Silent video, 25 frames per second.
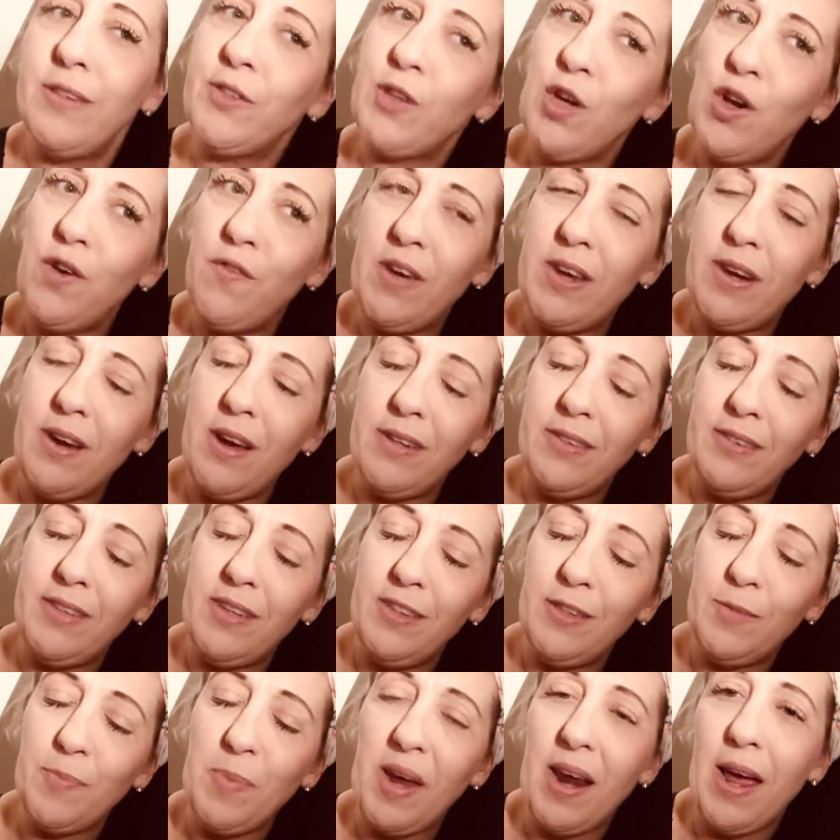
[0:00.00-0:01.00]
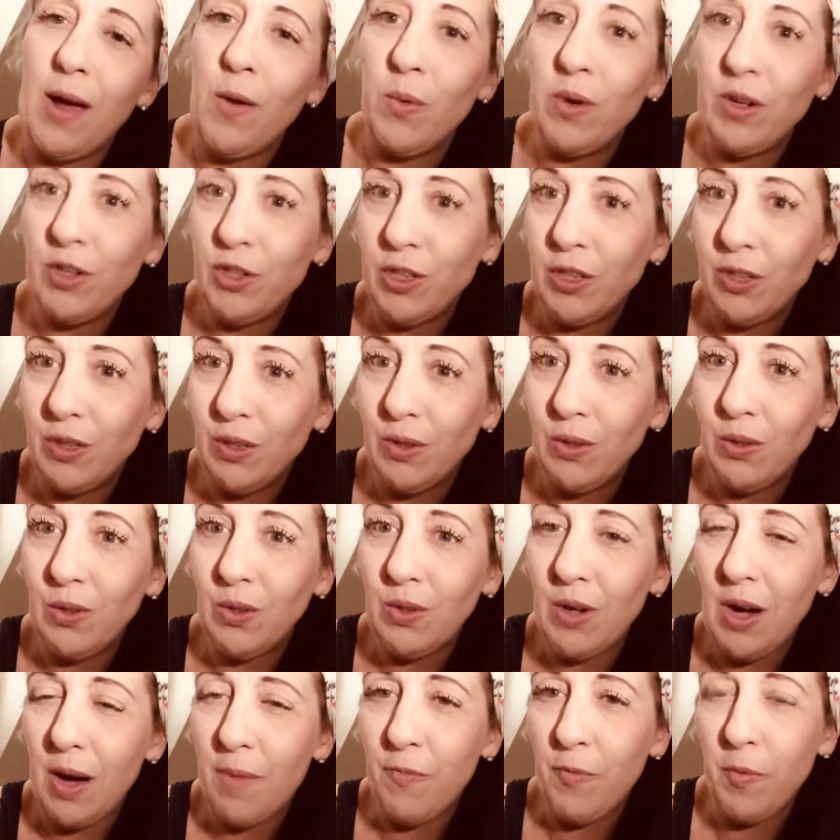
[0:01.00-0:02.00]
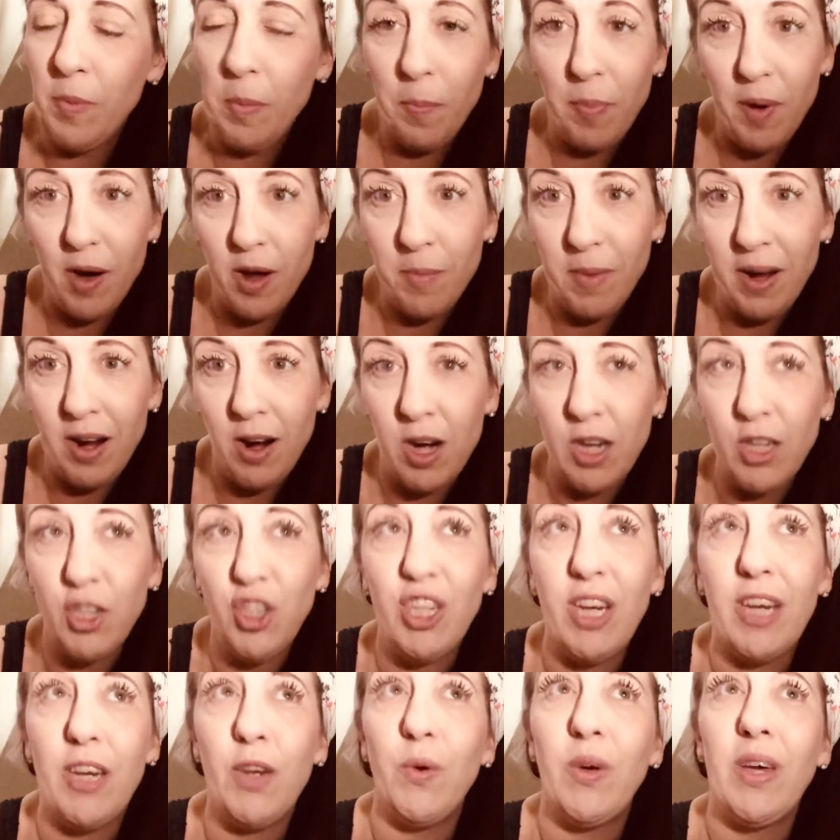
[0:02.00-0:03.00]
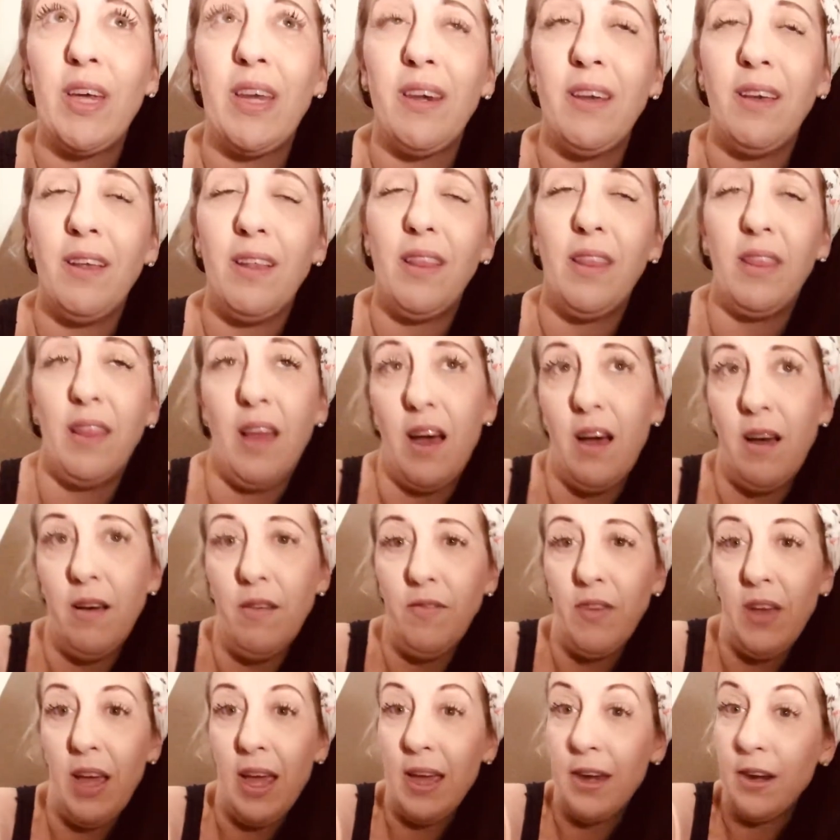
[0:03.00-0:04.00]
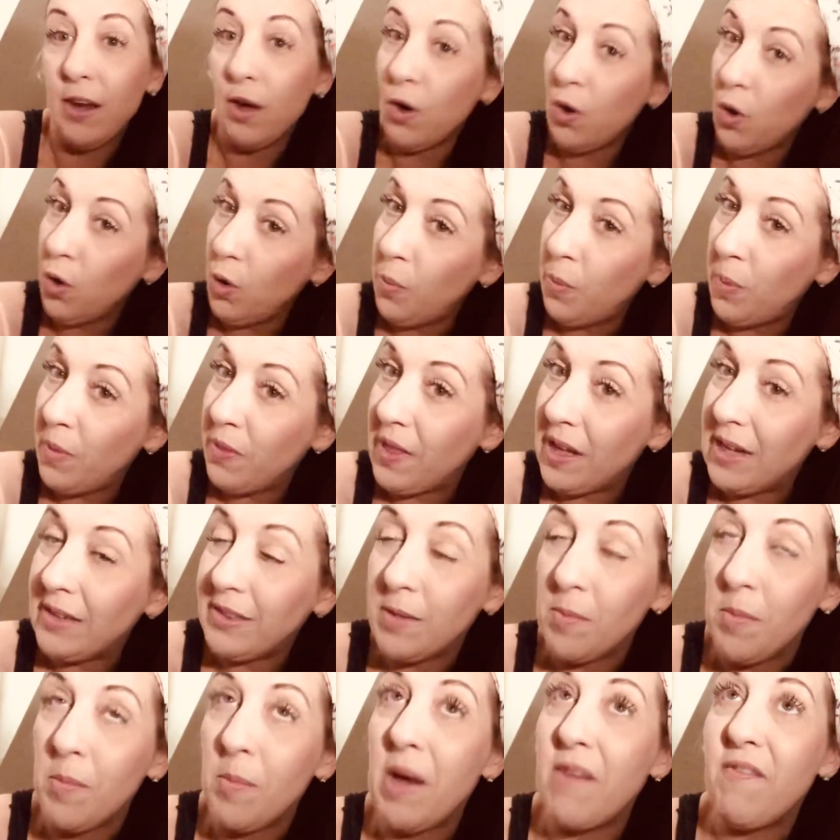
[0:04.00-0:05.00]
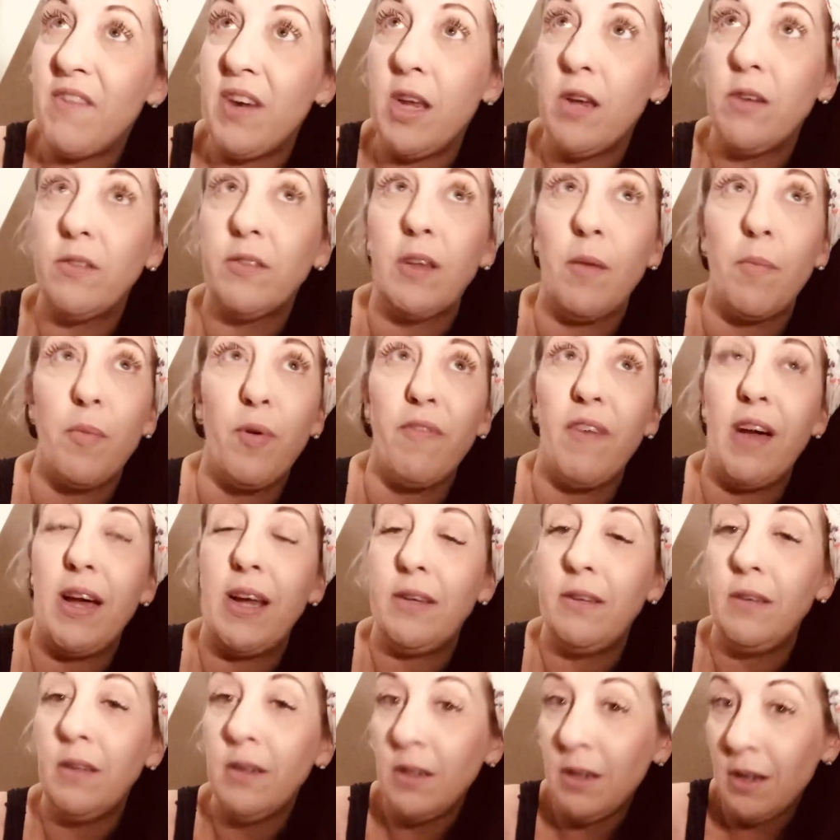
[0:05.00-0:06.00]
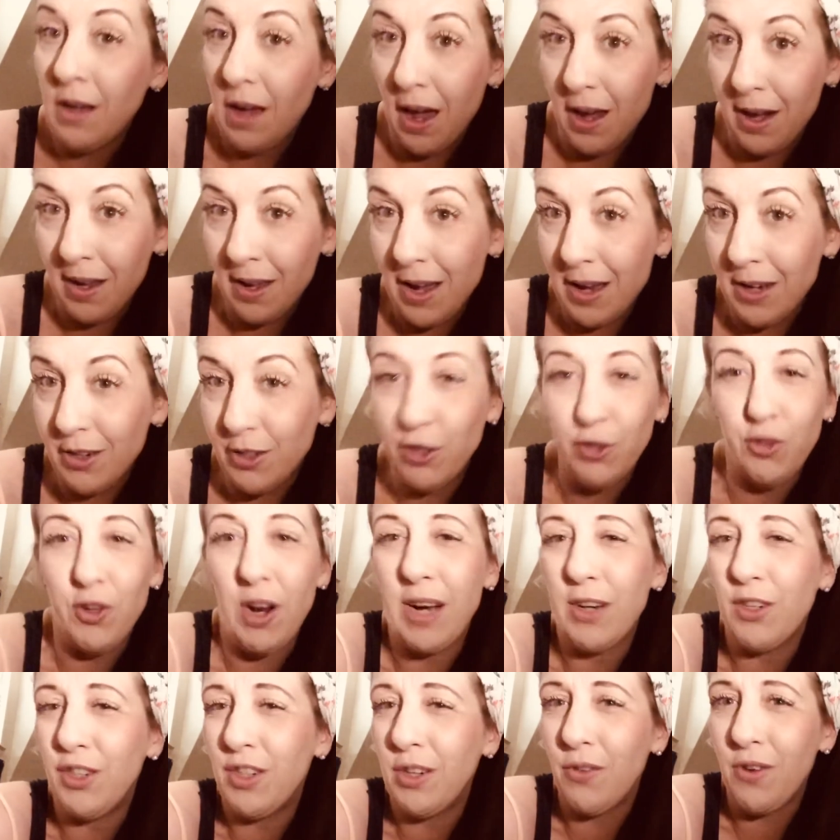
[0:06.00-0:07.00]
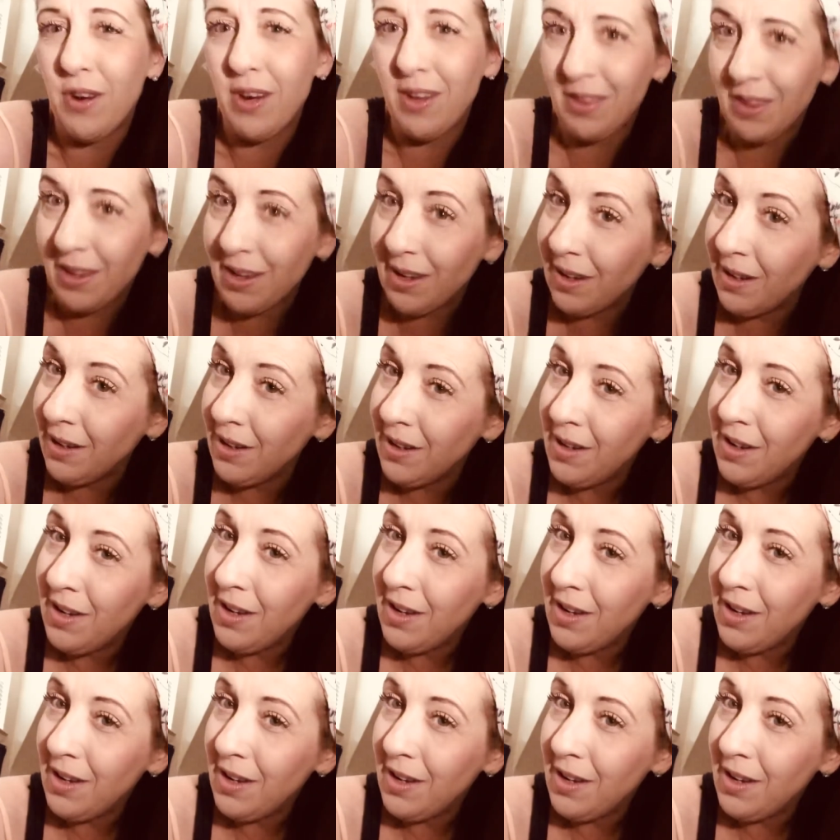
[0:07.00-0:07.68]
COVID nonsense, but I wish you from the bottom of my heart genuine love, and I hope that some of my videos can provide any kind of distraction or anything,